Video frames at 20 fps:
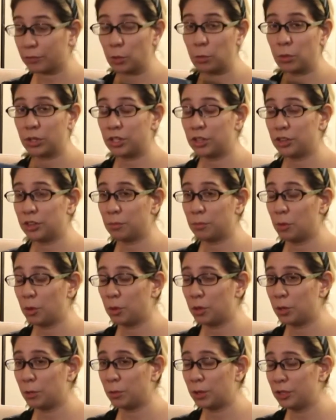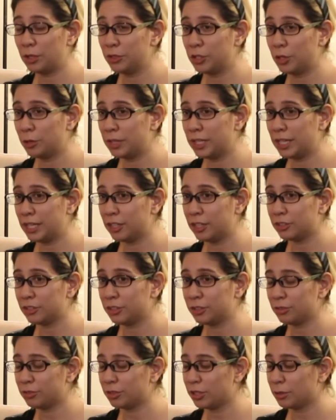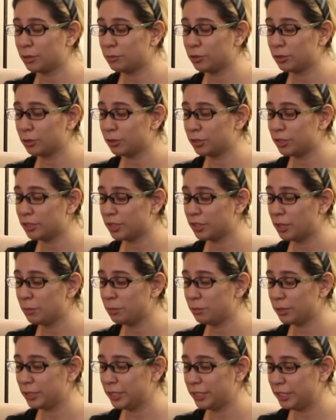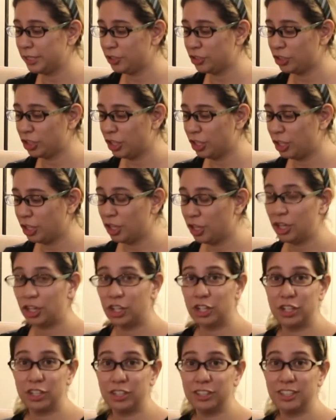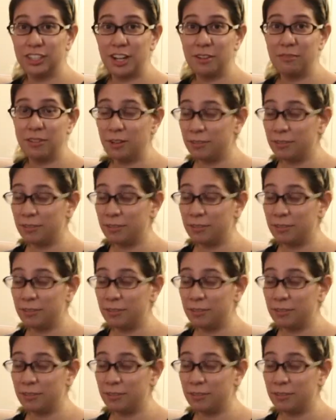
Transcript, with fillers: one of the more well-known characters from Dolores Umbridge, her love